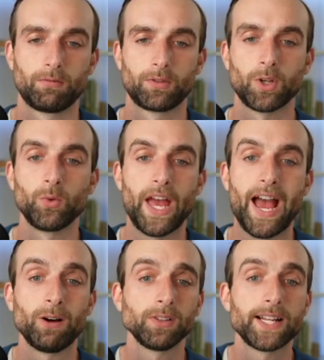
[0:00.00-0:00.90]
So the
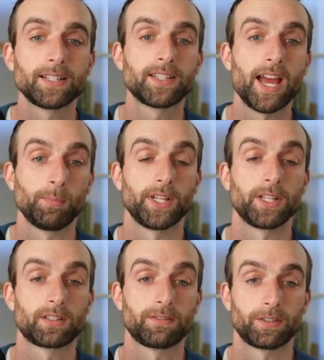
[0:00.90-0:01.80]
outline
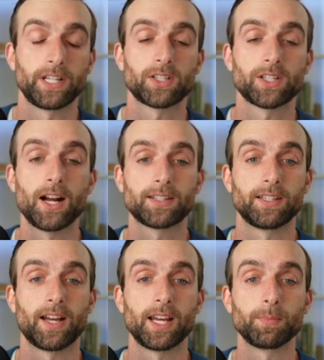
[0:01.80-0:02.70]
templates for each
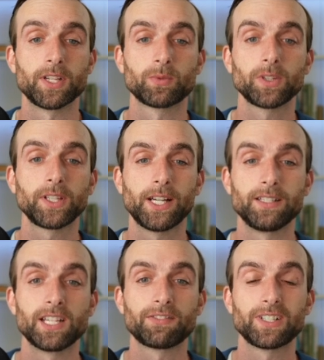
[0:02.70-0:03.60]
content type is really a
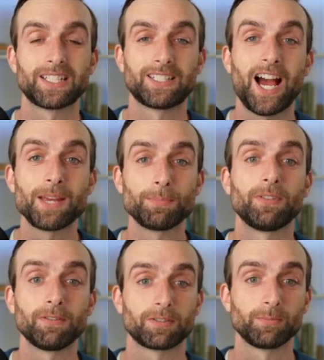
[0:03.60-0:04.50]
different type of
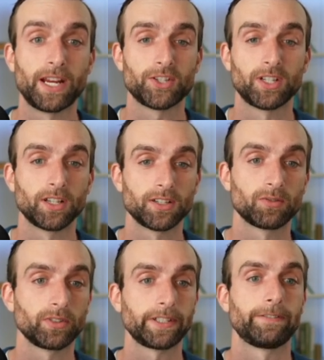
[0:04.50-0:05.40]
information. It doesn't
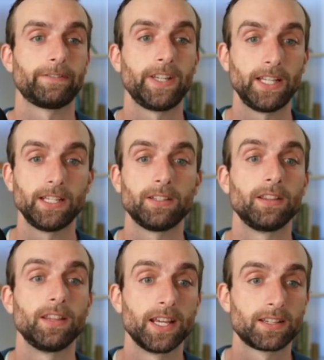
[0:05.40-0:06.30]
really fit into
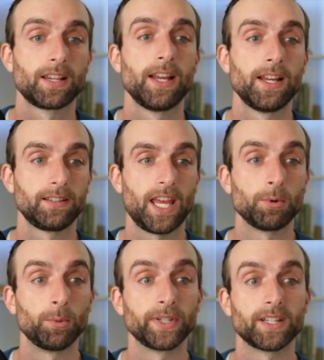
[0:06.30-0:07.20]
this
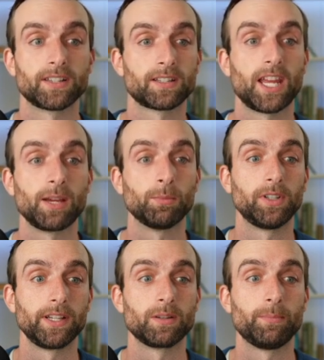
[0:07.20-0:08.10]
table because this table
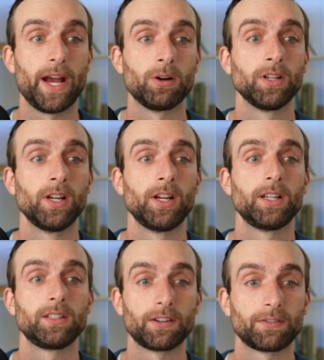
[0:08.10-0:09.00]
is about
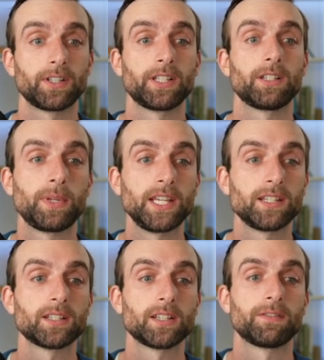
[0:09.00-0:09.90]
different
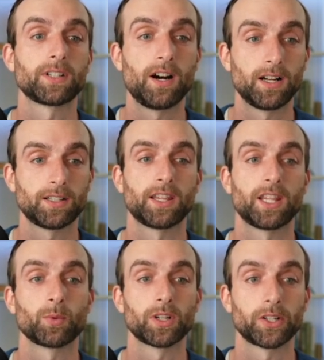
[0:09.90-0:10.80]
pieces of content
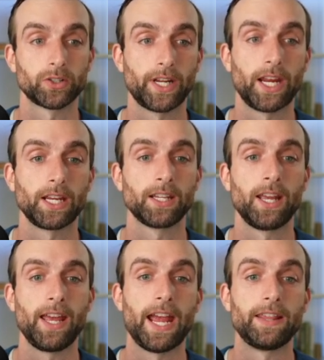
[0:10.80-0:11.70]
that we're going to create.
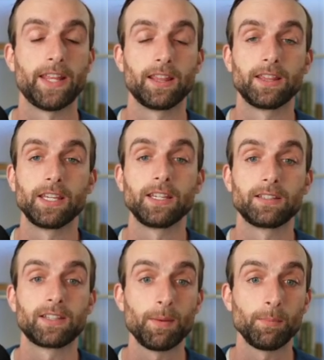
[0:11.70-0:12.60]
And then the
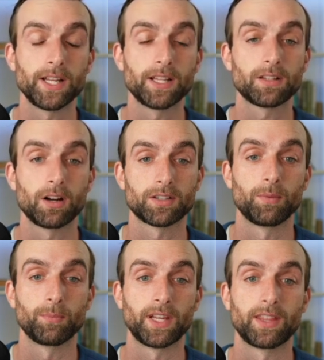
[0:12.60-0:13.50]
templates are
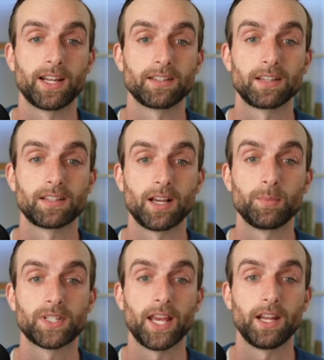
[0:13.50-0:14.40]
something that is a
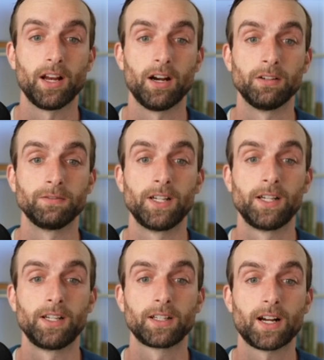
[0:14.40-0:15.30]
subset of
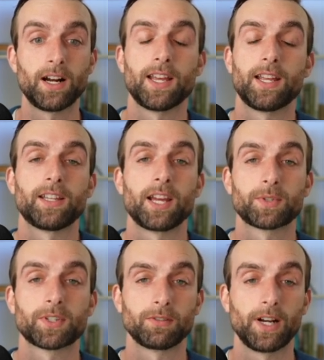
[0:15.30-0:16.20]
content
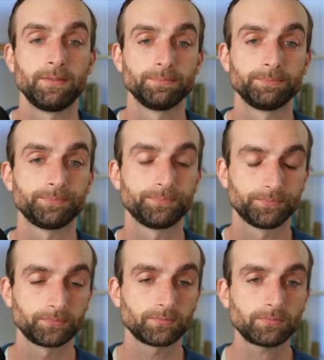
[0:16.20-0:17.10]
types, right?
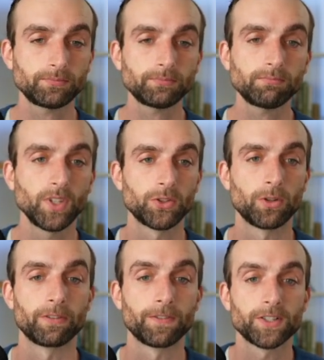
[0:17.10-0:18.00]
So
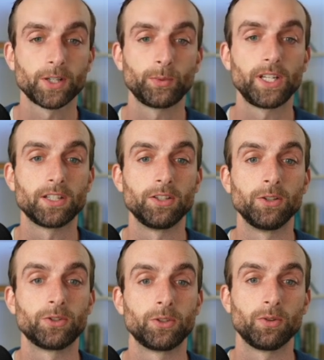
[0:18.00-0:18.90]
the first thing we need to
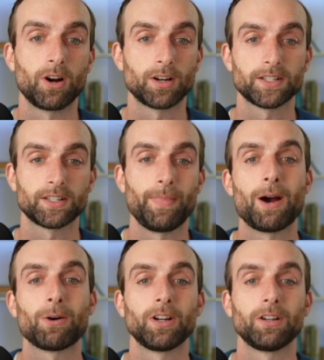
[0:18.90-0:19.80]
do to harness the
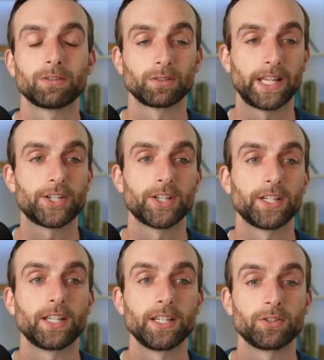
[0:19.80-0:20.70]
power of a
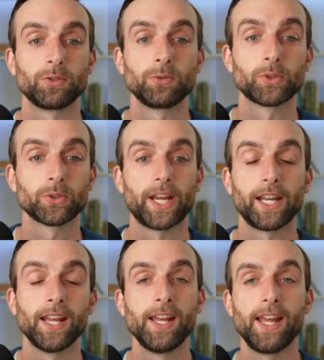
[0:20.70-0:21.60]
relation is to
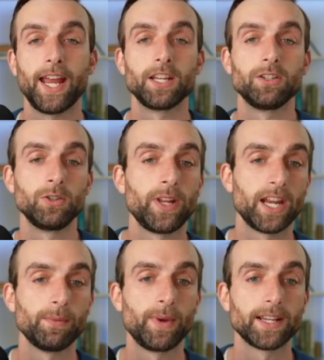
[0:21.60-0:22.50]
create a new
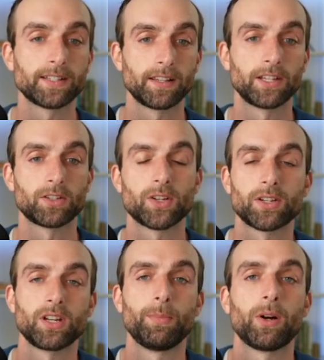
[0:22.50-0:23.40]
database that's
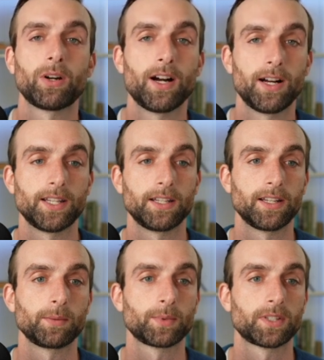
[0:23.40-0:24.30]
just about content
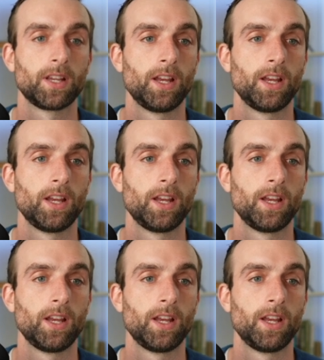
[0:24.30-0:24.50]
types.